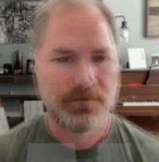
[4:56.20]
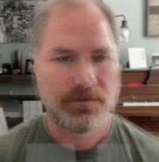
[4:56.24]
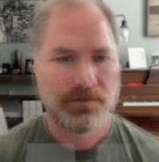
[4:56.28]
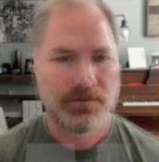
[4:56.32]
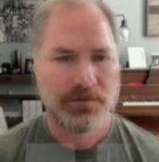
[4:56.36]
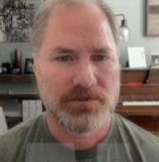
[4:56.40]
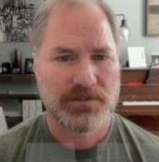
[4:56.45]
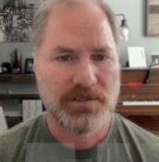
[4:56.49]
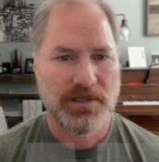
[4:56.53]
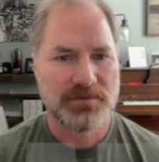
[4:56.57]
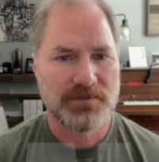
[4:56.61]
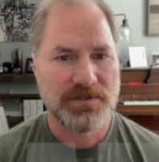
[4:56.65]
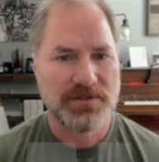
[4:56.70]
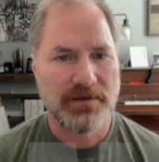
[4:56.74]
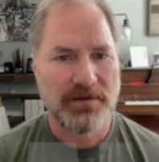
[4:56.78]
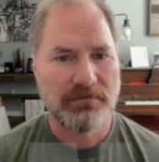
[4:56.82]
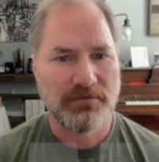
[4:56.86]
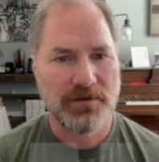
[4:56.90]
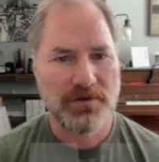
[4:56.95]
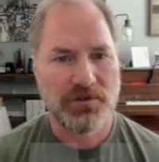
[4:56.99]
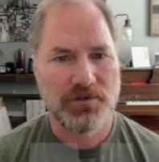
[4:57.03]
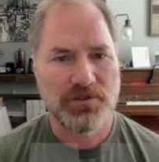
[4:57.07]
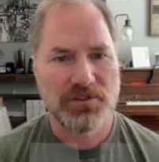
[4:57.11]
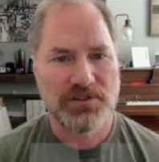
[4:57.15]
Step
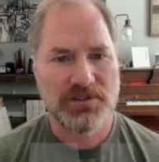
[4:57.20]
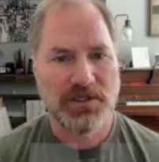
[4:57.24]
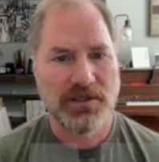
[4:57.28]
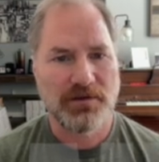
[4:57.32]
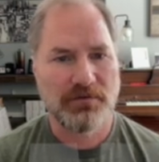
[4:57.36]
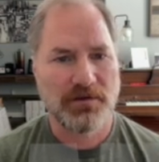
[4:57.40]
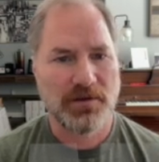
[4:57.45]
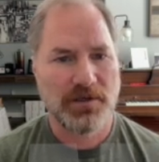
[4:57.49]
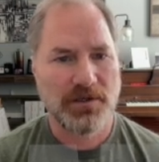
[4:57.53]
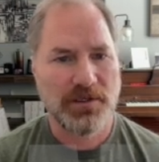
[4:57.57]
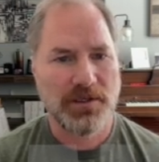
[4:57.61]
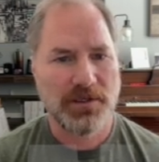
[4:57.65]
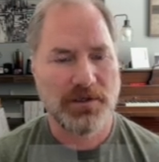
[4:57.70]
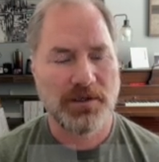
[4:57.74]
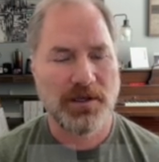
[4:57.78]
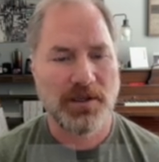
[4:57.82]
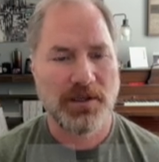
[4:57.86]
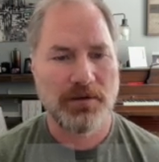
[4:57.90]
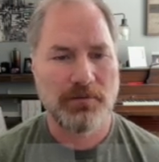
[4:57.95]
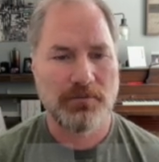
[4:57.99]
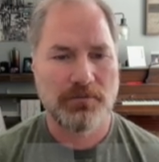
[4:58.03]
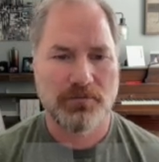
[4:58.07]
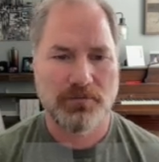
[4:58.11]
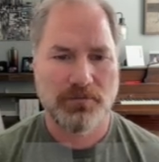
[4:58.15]
7, you just give it a
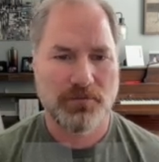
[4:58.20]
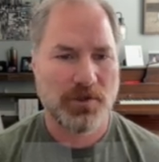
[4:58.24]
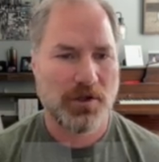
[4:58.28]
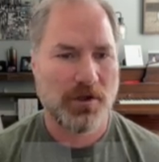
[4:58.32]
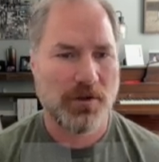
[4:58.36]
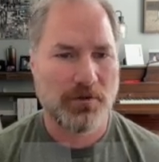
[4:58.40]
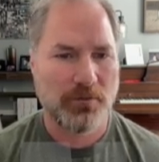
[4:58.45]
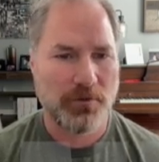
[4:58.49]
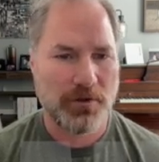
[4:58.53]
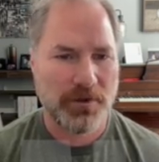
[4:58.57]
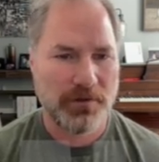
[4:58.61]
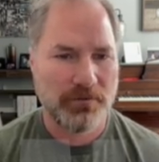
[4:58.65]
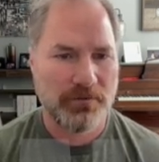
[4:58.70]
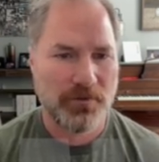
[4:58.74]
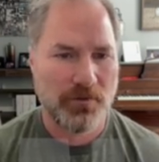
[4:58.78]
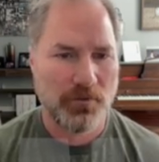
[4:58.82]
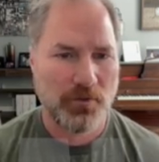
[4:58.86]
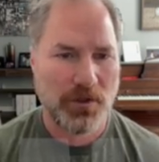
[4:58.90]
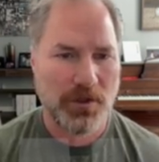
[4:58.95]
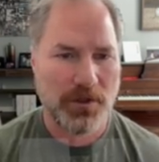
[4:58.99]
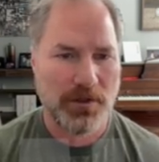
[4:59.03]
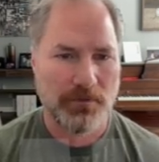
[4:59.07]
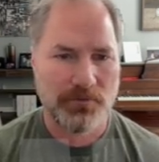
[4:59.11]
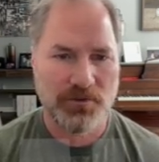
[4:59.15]
nickname, call it whatever
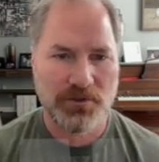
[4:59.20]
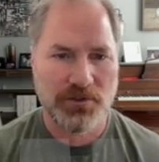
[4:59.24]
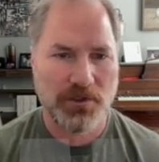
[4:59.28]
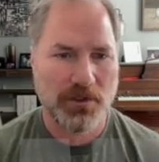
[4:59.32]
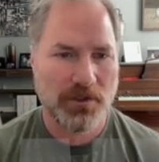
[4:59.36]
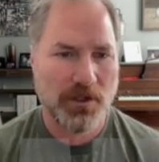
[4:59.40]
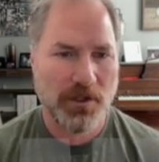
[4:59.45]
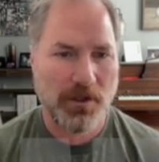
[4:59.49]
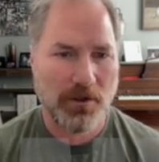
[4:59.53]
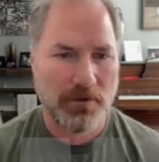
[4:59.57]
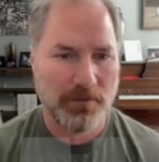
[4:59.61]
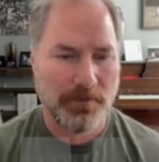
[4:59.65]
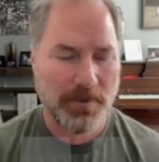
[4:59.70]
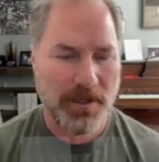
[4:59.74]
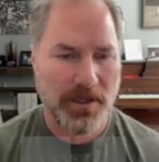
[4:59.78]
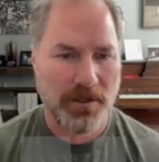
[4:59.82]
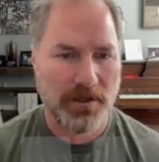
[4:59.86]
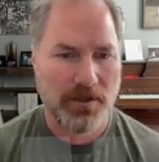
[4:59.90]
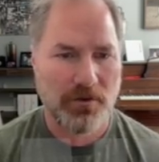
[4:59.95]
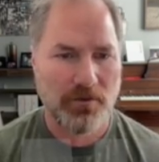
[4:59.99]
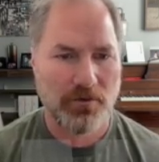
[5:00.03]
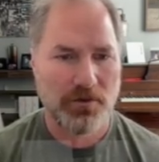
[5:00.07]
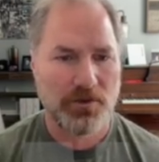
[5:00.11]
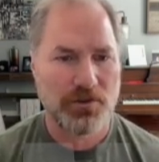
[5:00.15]
you want. I'm just going to call it
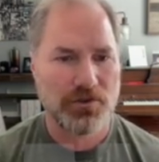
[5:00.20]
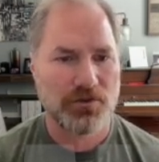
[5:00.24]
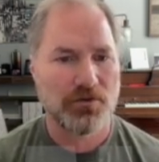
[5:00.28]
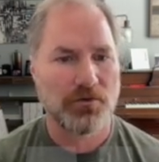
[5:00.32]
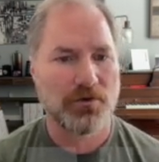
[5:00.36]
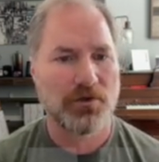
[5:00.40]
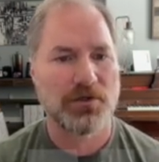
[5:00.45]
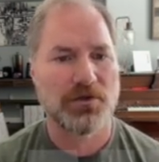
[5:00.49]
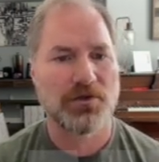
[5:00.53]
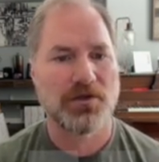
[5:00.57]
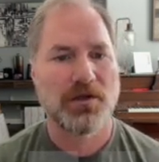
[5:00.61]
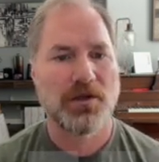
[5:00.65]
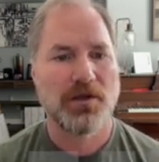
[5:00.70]
Patagonia Shorts,